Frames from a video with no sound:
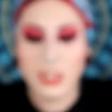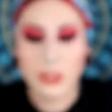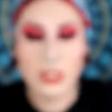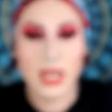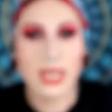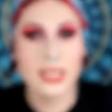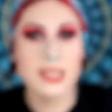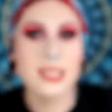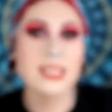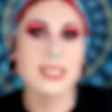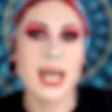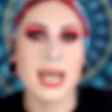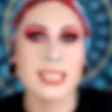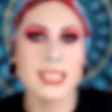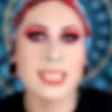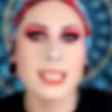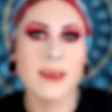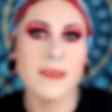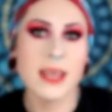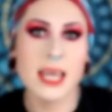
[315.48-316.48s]
do like the
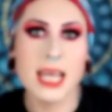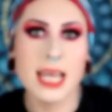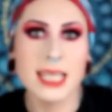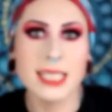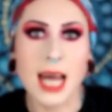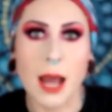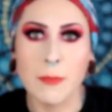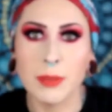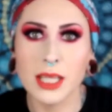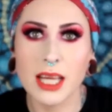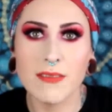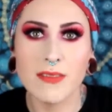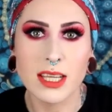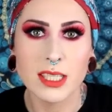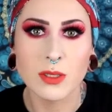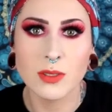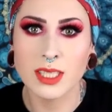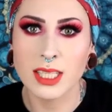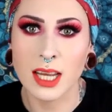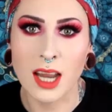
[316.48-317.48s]
sizes of these. I believe
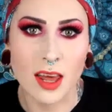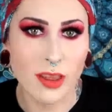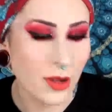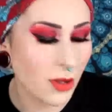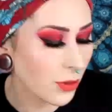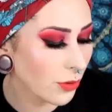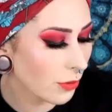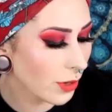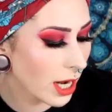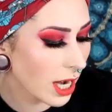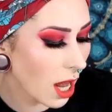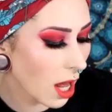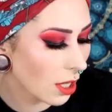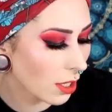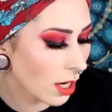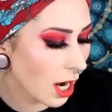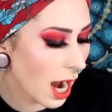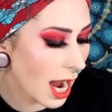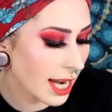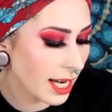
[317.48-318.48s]
this was another
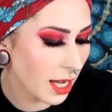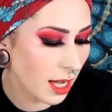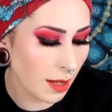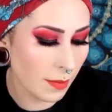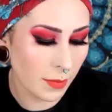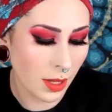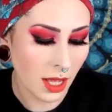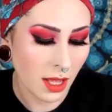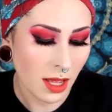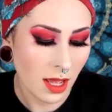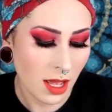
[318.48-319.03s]
$3 item.